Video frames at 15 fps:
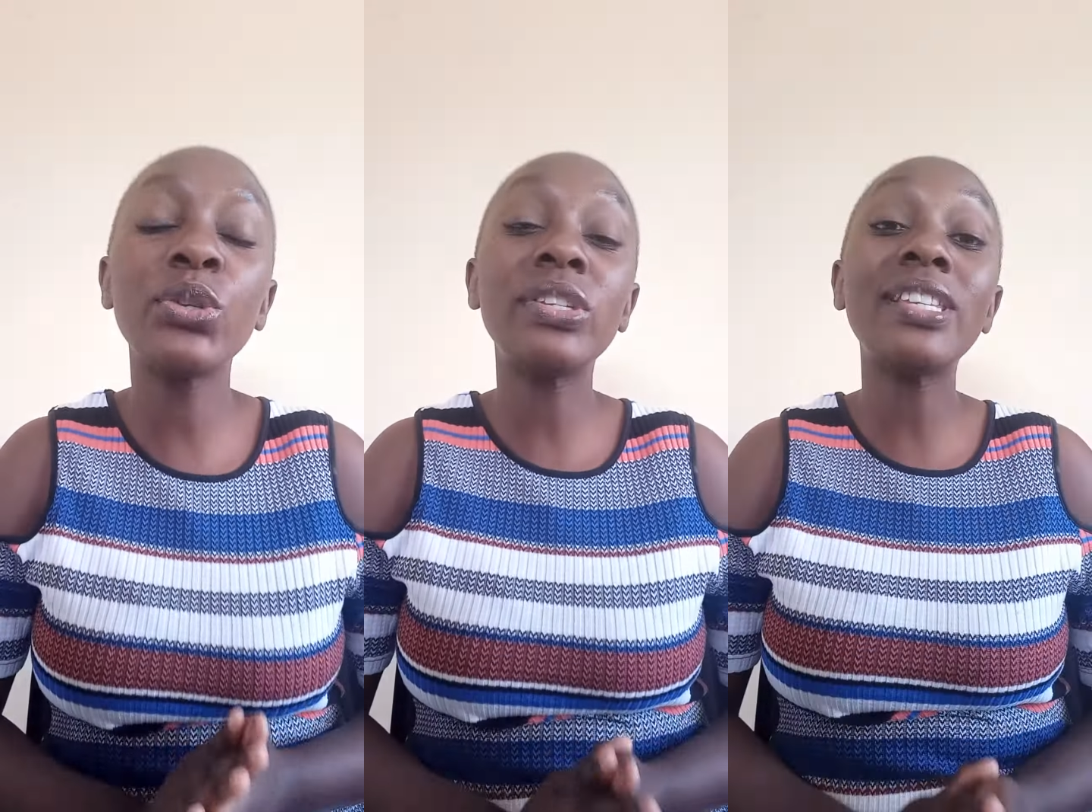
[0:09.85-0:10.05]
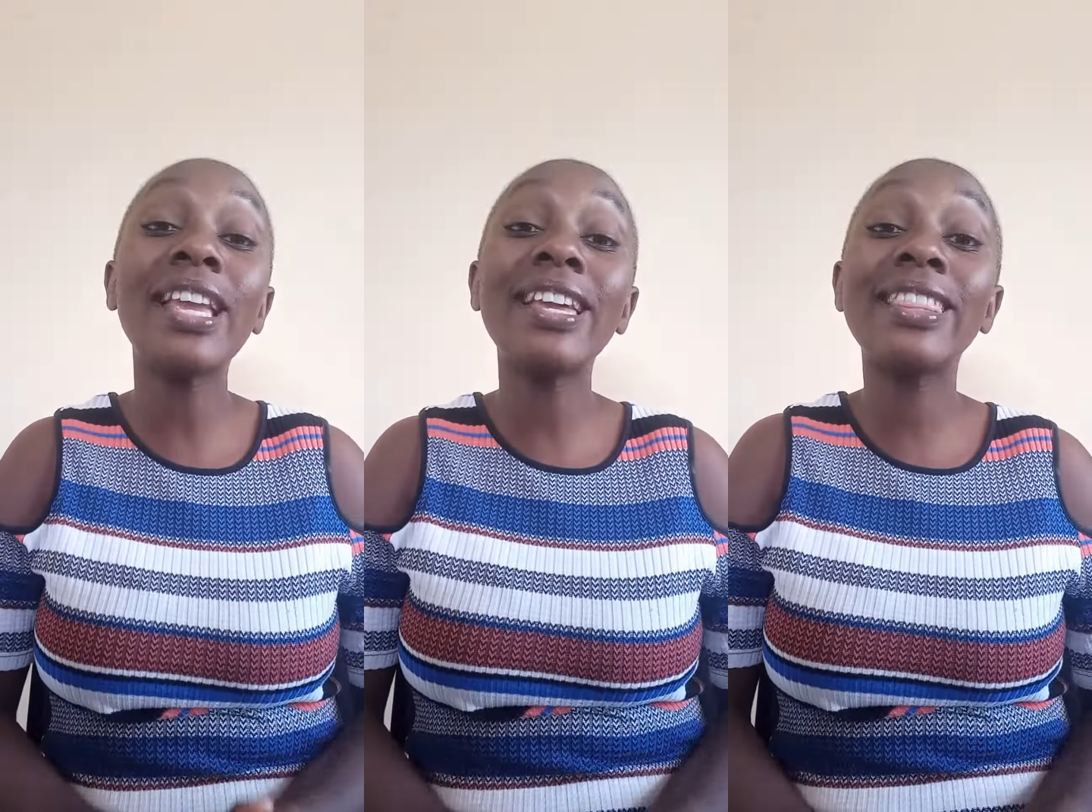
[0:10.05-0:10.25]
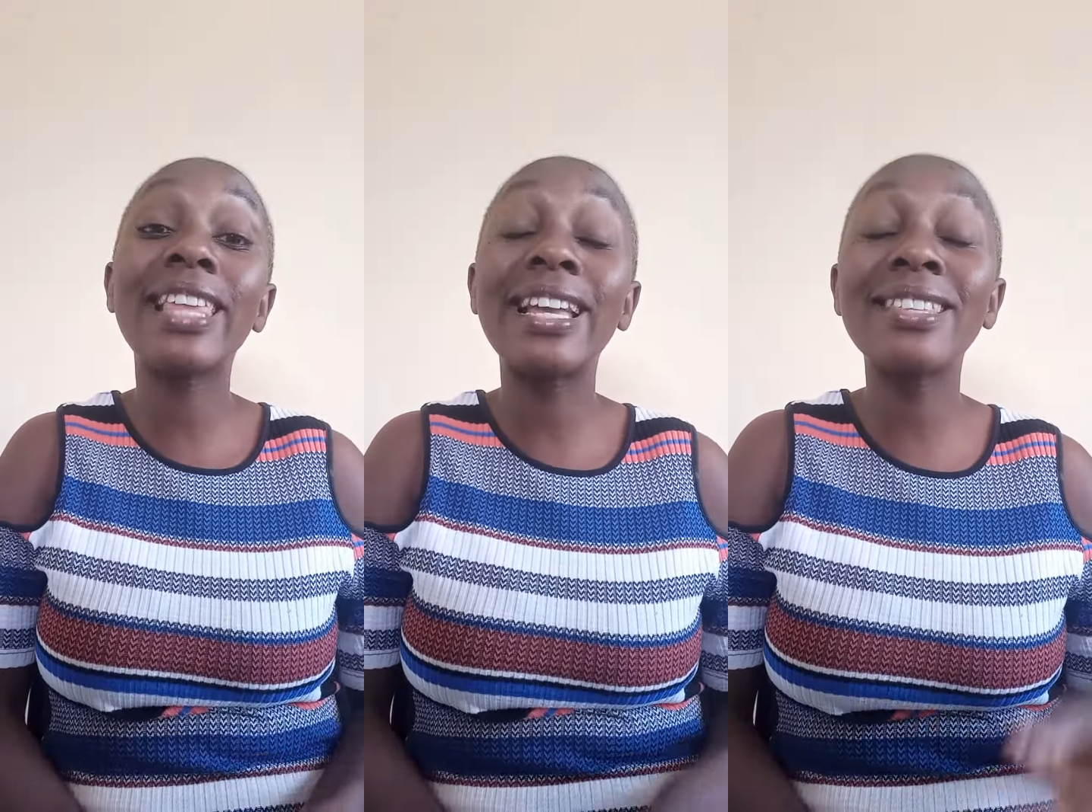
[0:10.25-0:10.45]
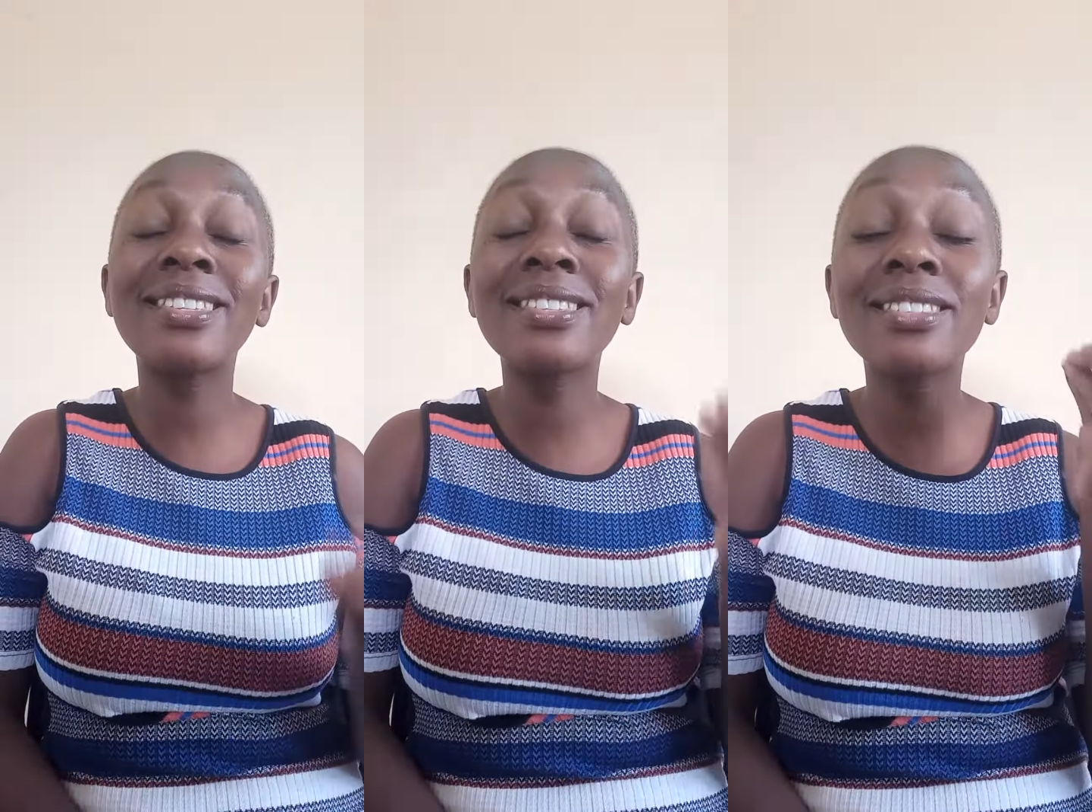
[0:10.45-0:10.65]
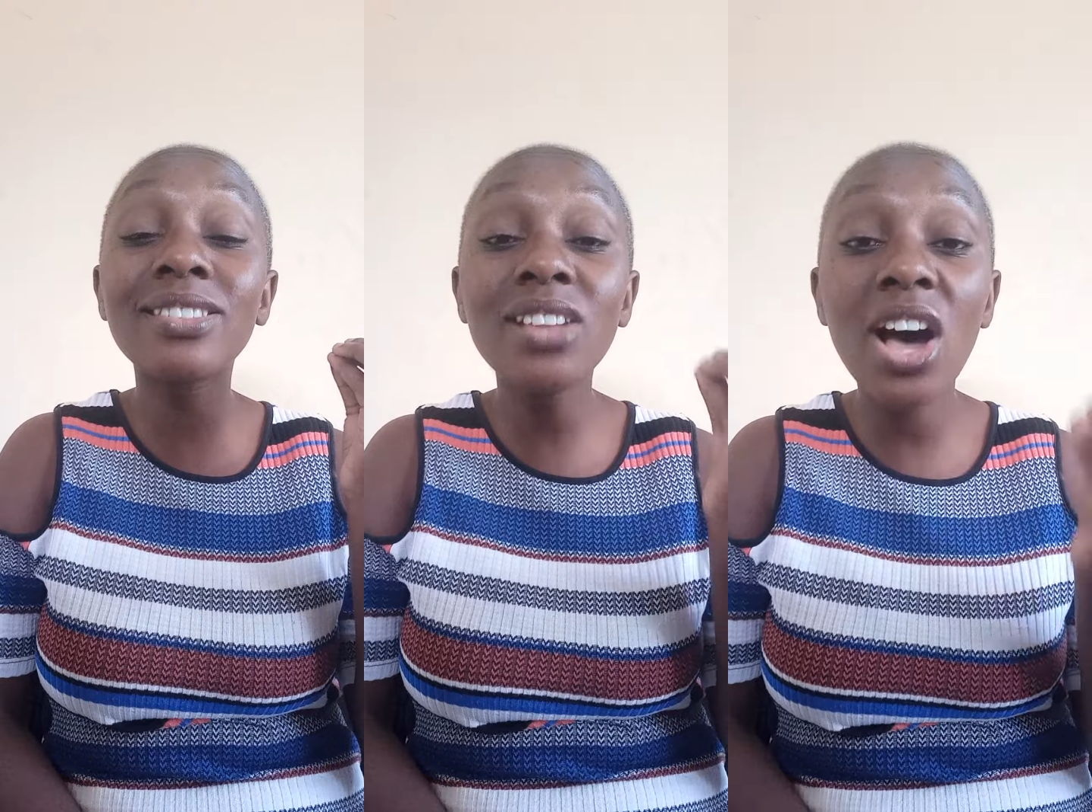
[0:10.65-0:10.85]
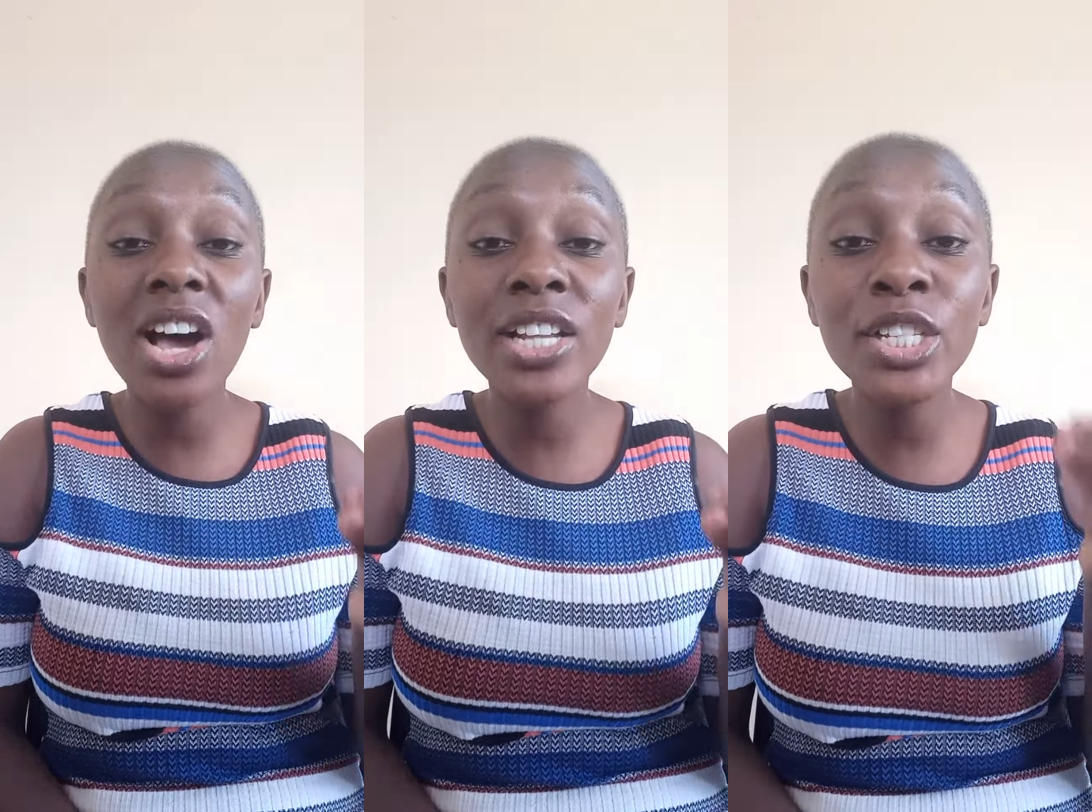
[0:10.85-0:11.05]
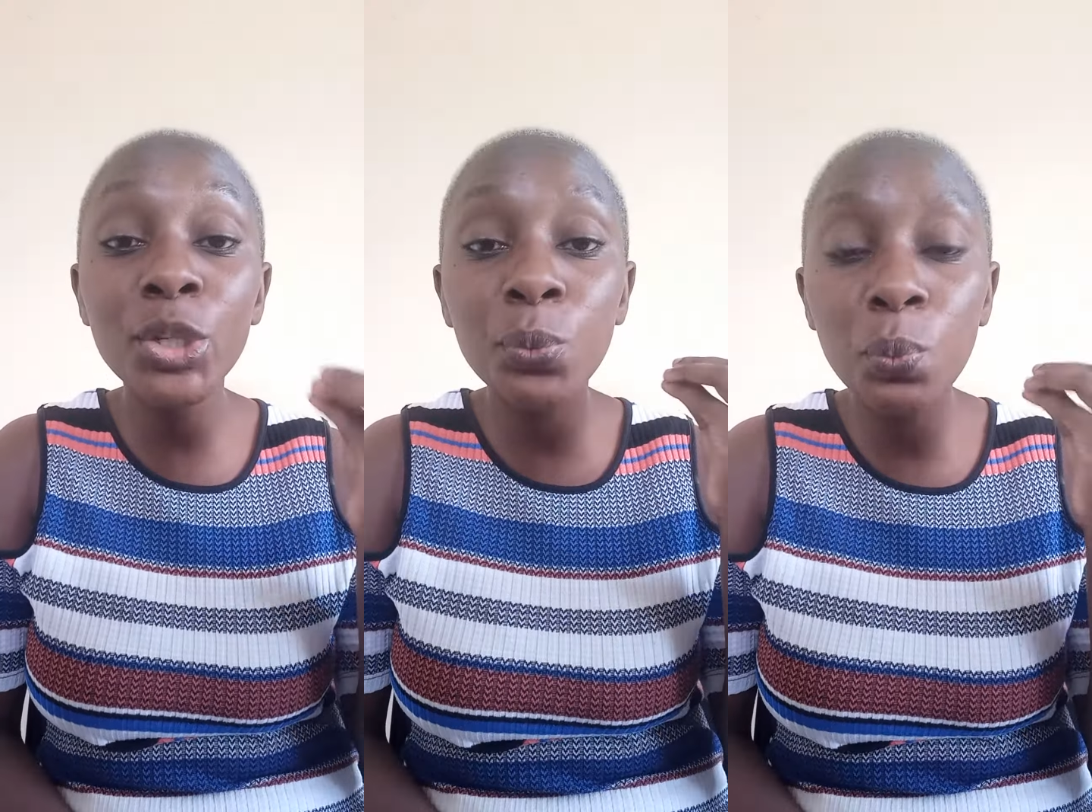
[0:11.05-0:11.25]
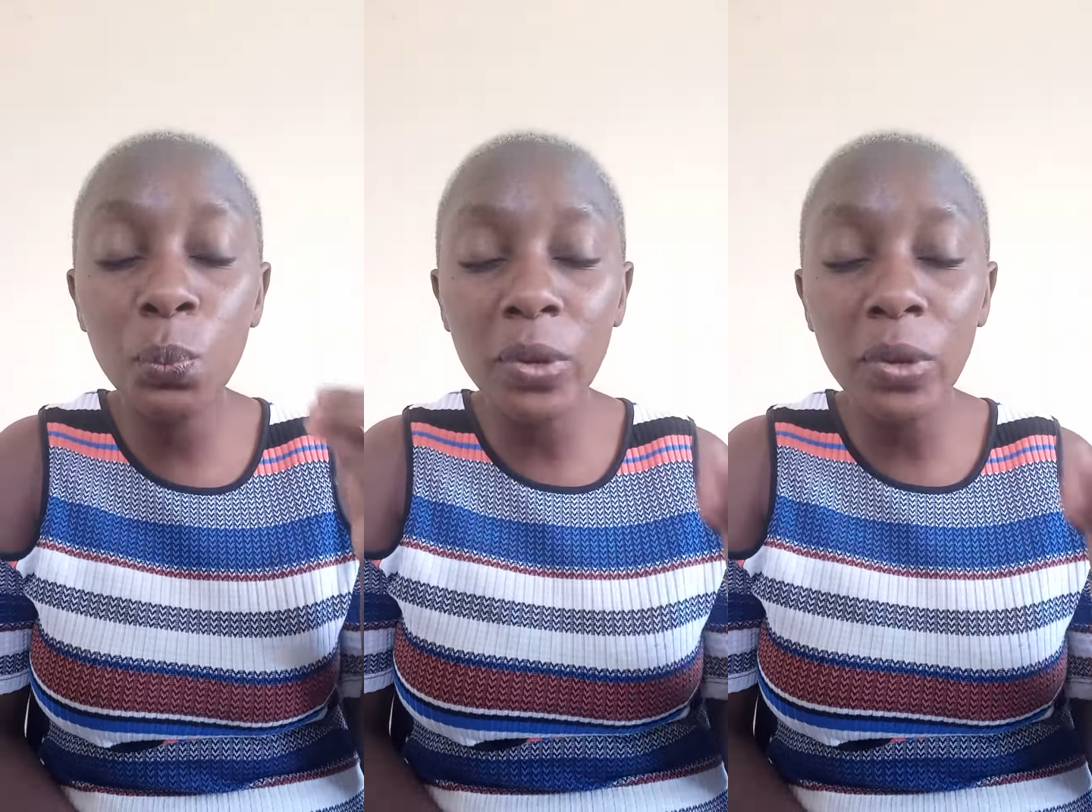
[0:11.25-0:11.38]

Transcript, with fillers: say that start